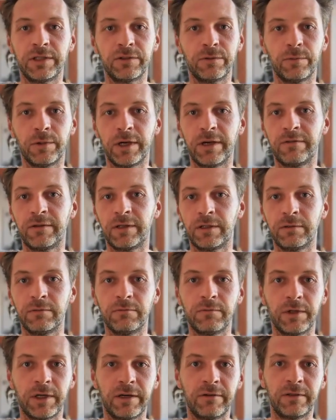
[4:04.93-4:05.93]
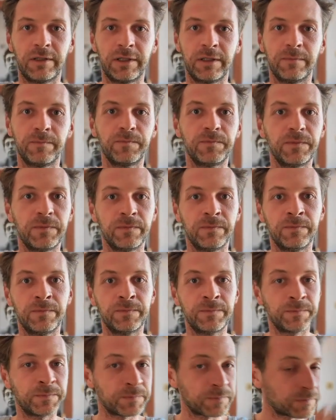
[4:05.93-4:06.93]
So whatever
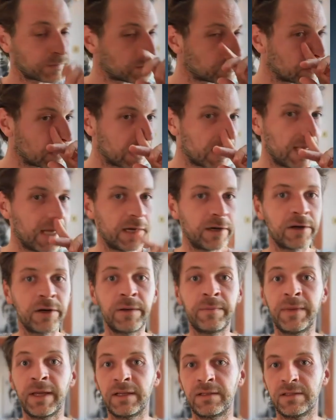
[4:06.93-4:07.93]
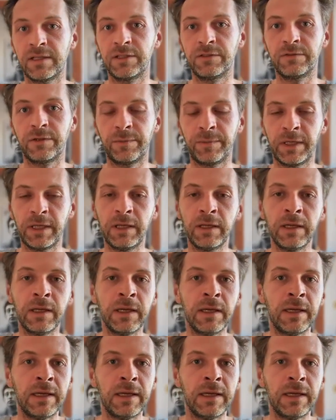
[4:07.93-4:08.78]
category makes sense for me.